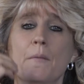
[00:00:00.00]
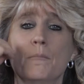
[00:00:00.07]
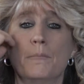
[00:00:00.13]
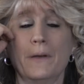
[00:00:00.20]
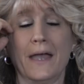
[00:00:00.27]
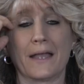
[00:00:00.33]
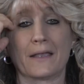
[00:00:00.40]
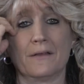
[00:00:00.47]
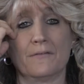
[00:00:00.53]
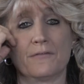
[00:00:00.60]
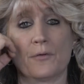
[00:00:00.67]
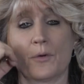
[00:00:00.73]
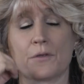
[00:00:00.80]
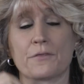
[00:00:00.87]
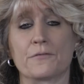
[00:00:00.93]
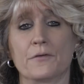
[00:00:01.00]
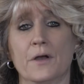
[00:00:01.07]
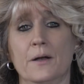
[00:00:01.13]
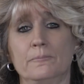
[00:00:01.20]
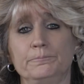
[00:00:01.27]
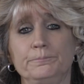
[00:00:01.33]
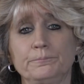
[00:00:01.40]
back and forth
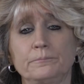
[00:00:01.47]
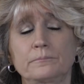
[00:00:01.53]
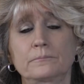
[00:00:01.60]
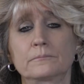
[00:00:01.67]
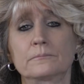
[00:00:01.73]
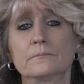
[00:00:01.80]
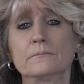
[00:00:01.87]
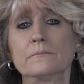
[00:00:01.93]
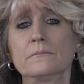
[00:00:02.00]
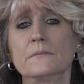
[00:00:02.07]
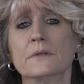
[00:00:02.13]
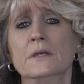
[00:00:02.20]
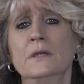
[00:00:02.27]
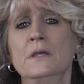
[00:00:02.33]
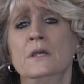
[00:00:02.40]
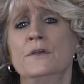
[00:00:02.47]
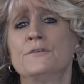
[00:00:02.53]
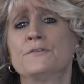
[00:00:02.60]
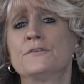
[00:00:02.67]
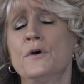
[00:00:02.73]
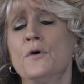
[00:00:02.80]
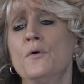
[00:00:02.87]
from.
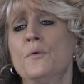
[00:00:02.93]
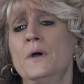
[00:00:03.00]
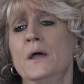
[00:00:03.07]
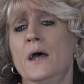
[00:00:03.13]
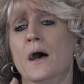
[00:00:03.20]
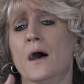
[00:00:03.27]
So